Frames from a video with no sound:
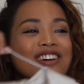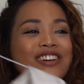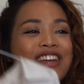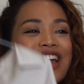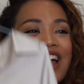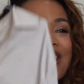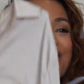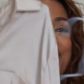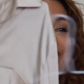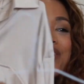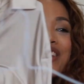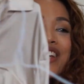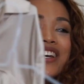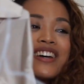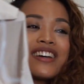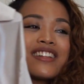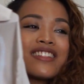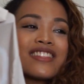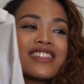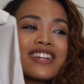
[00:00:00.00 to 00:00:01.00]
yeah,
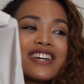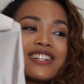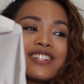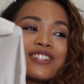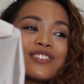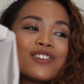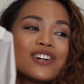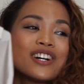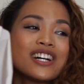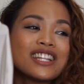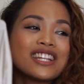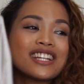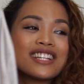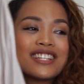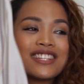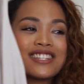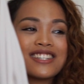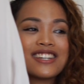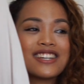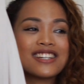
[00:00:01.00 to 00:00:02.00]
this one
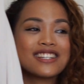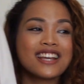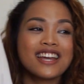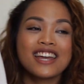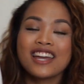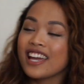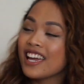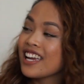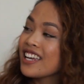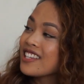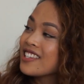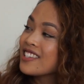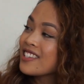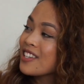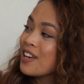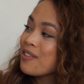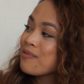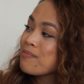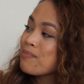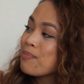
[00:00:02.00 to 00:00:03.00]
is just a
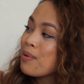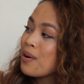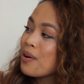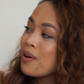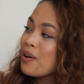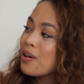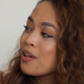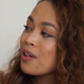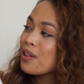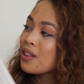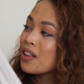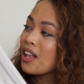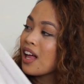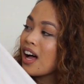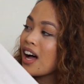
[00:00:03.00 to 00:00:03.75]
simple